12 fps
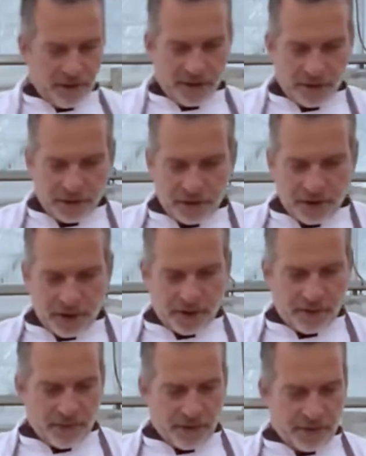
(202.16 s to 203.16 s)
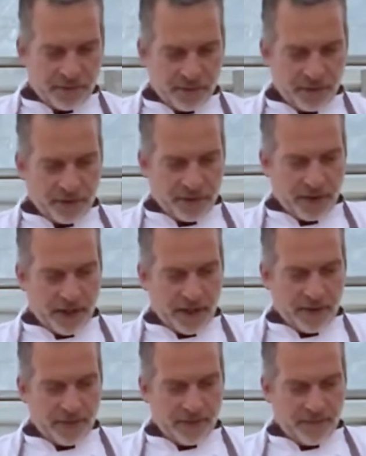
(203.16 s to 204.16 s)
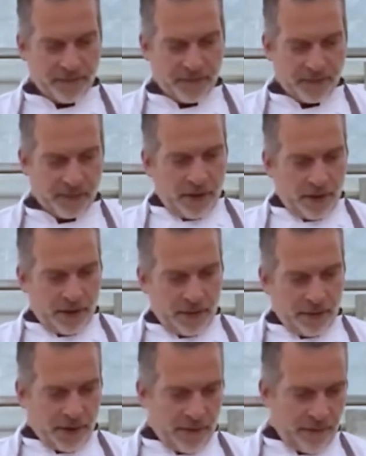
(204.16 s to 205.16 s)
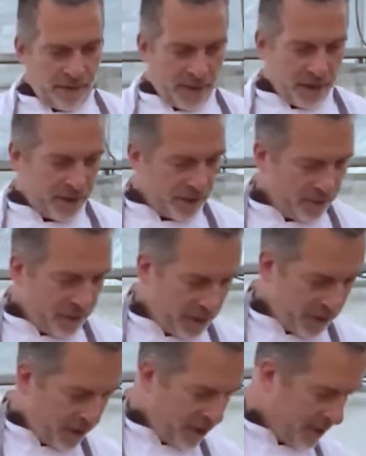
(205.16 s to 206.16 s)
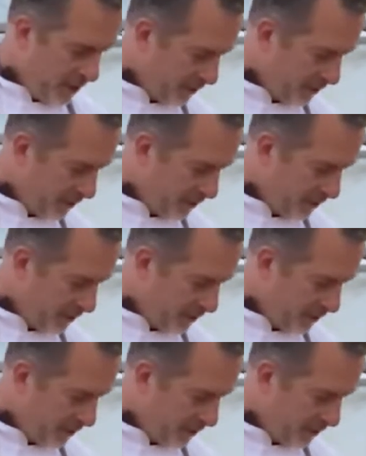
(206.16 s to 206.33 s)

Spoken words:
shiitake mushroom crusted halibut. We have our mushrooms,